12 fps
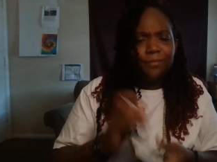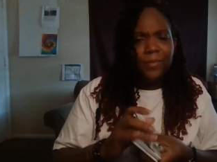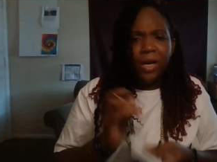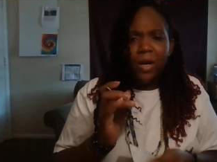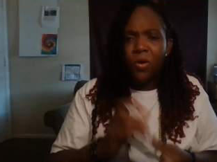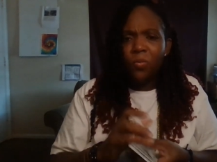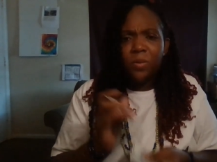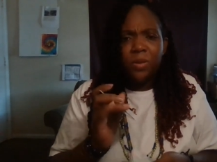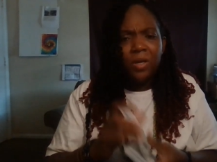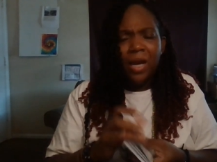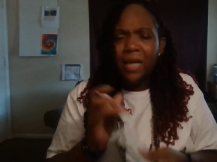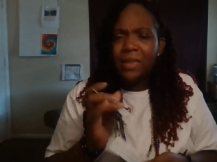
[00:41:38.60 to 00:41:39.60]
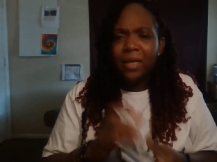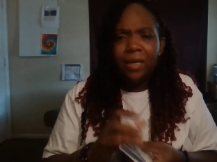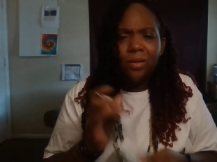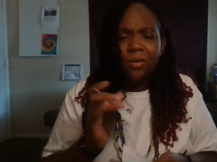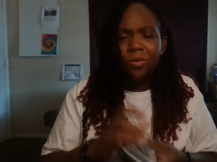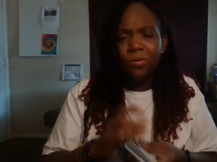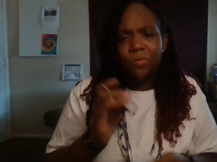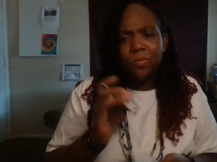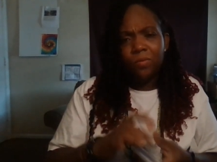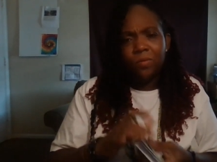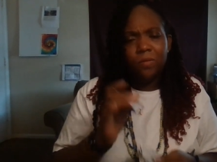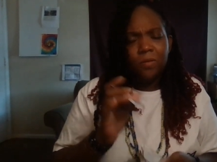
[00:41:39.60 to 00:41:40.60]
I hoping I thank you
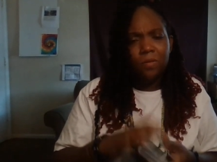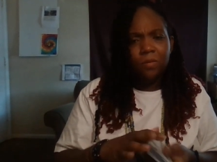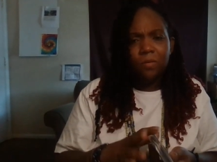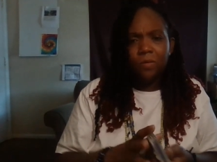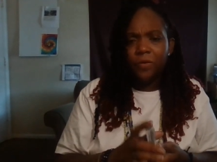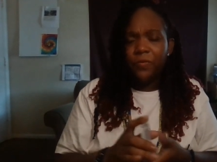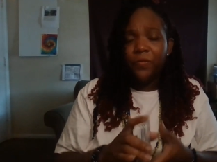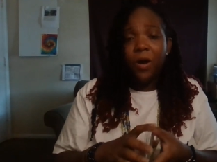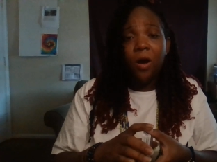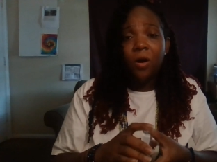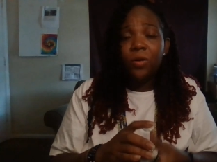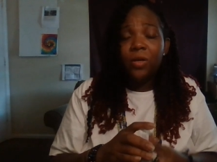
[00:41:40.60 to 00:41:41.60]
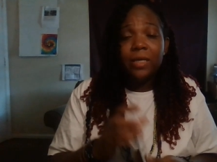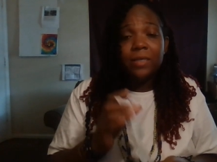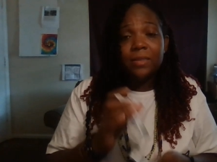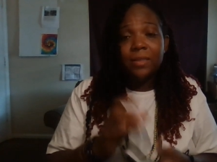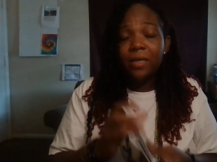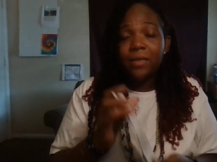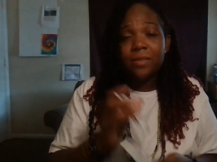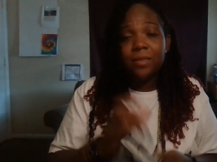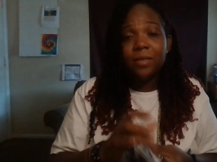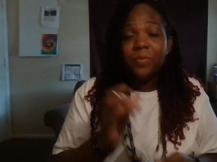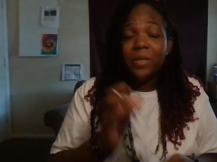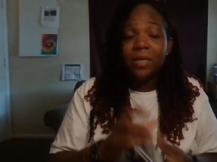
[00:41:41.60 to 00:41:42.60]
for all these things
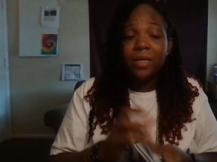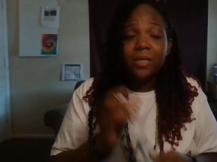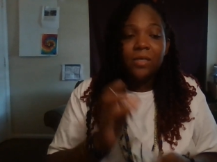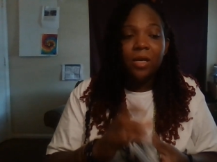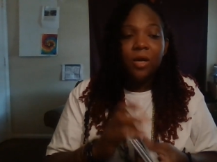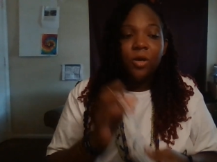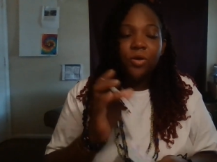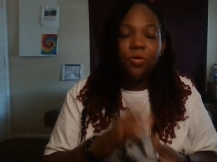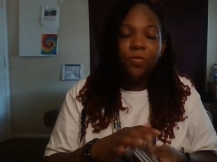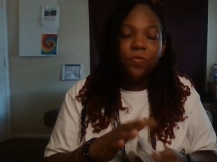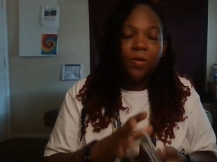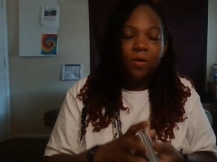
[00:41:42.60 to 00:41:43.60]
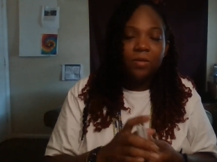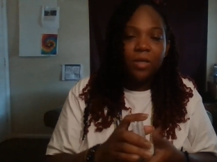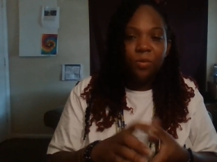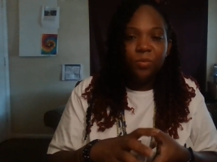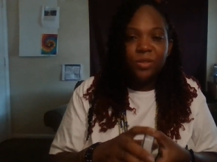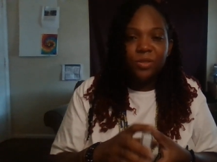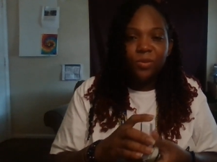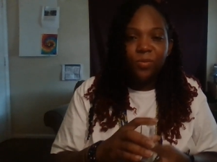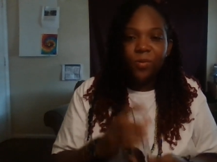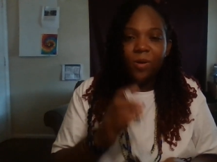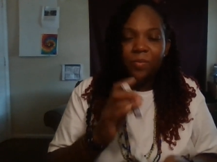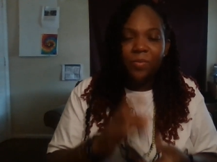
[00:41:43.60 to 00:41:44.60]
because because you felt that way
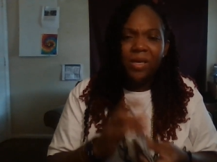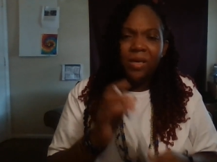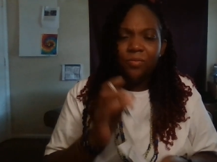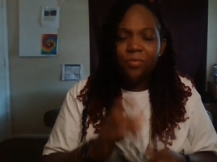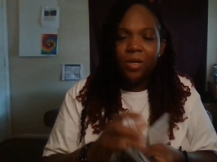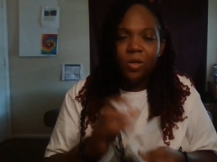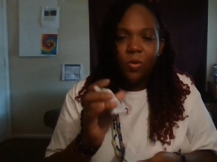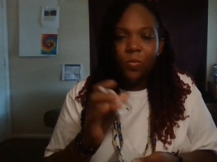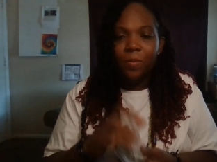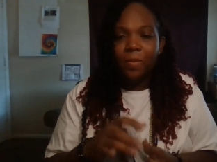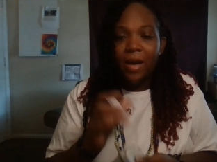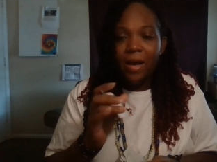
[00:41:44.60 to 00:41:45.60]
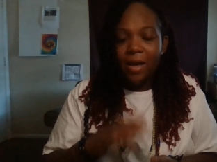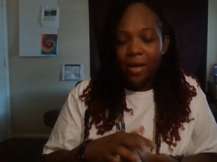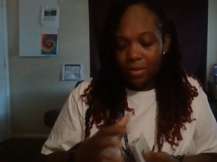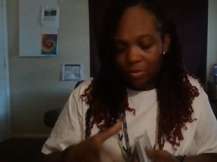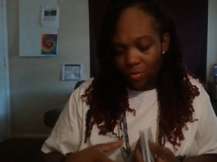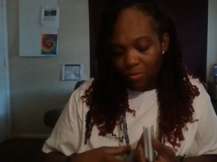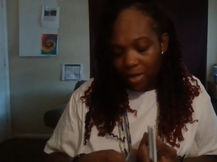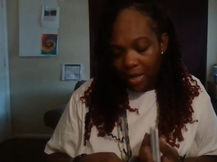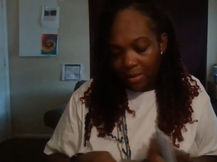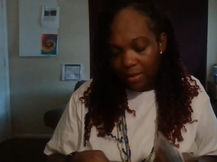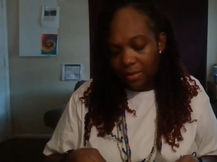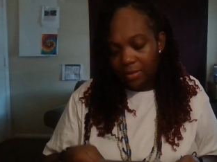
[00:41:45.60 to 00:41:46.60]
toward me, it really opened my eyes on what I
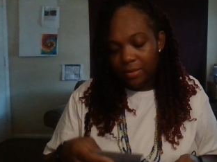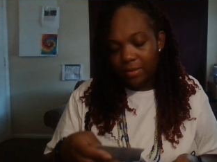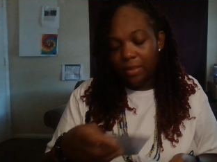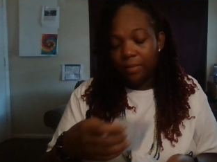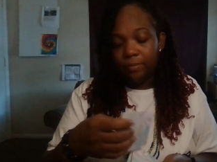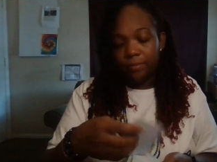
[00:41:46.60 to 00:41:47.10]
needed to see.